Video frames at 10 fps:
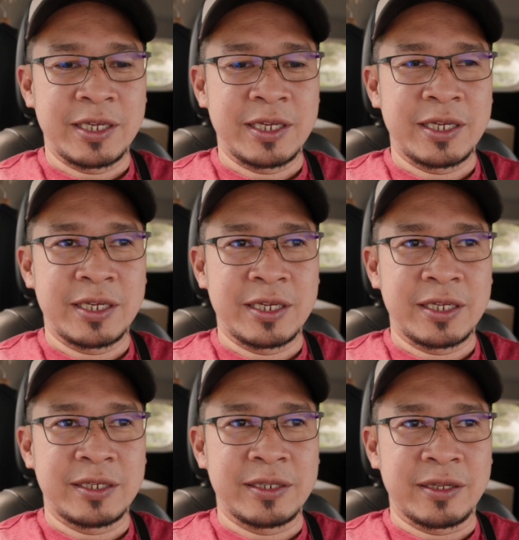
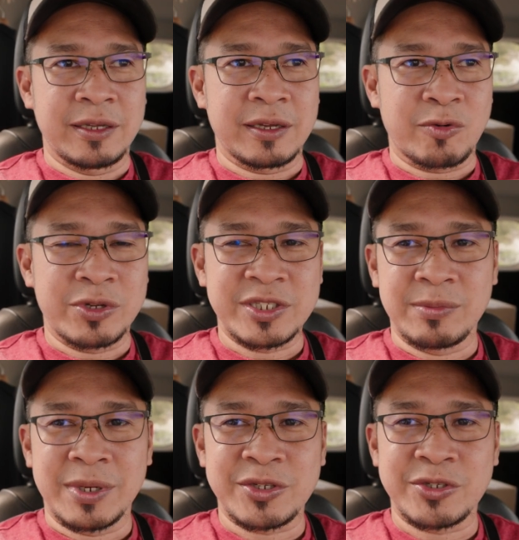and once the
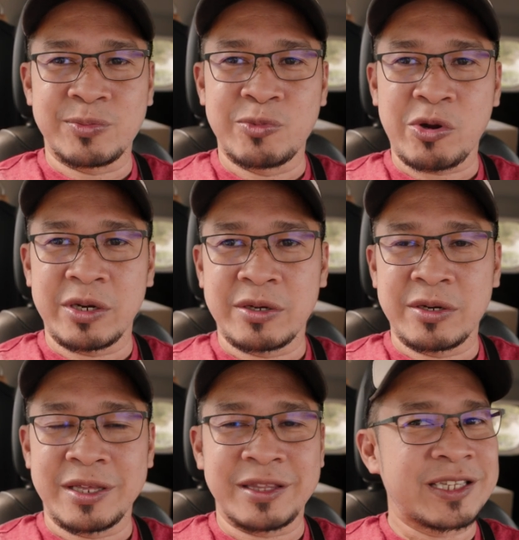muscle's broken
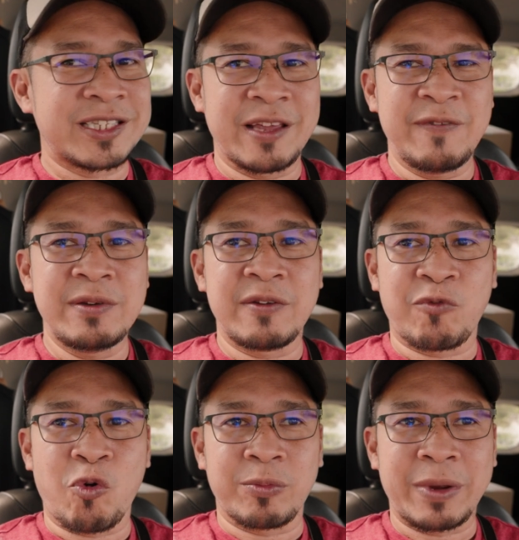underneath, it's even
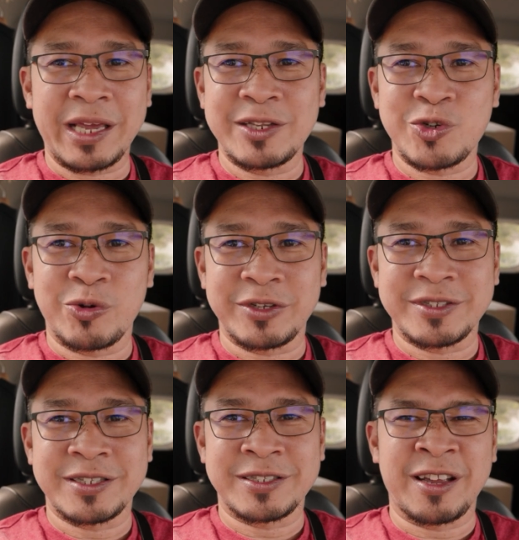deformed. I can't show you
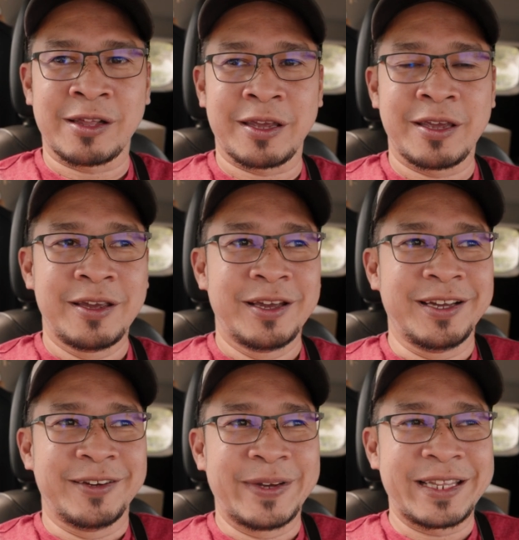because it's ugly,
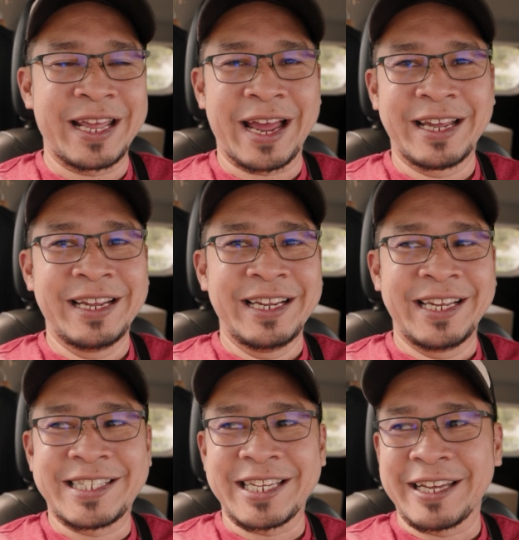but yeah,
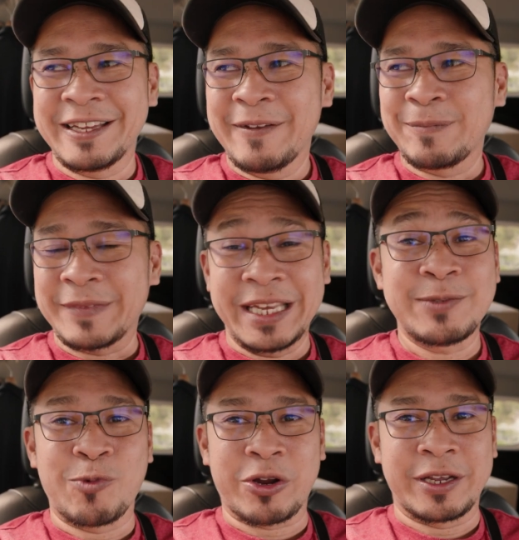
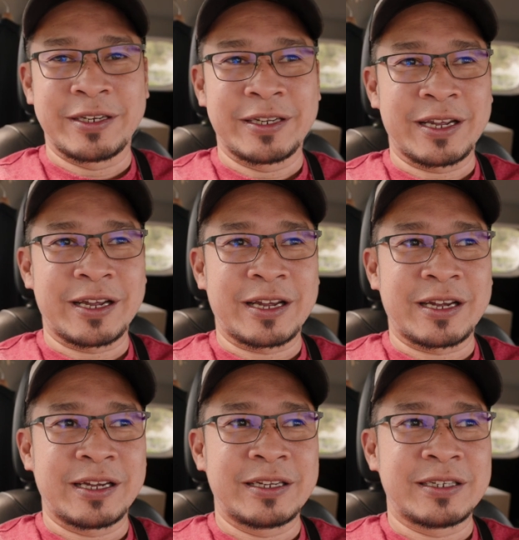it's broken,
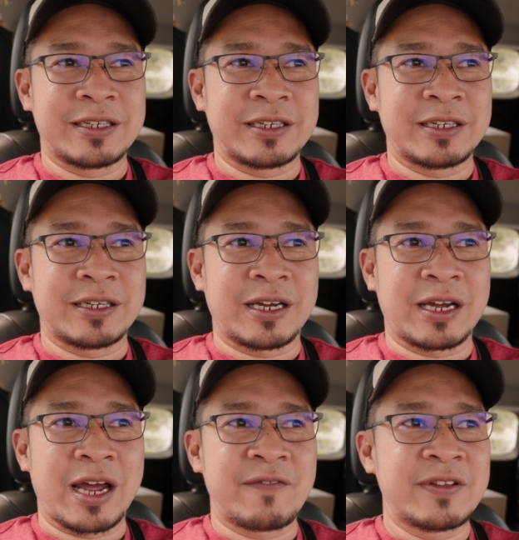and I
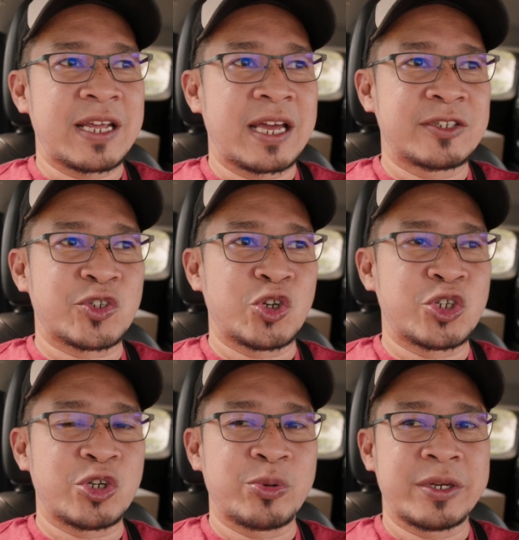haven't had
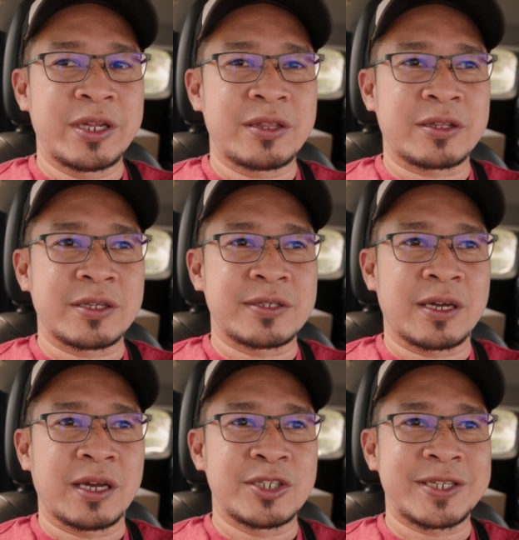surgery with it because
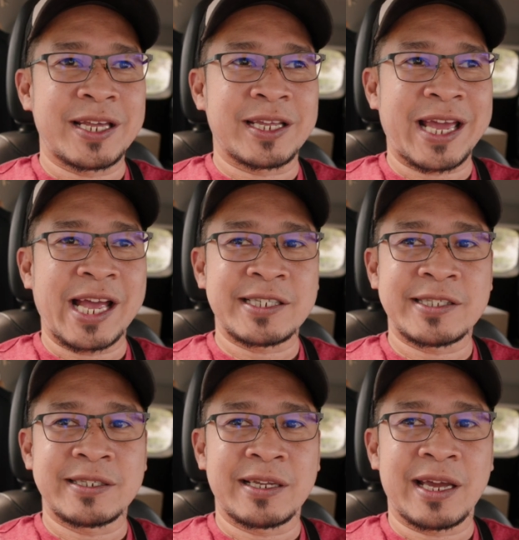I just had a
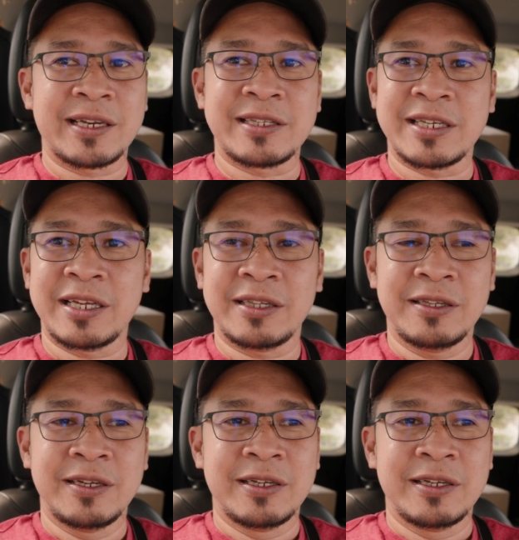cast and I had it heal.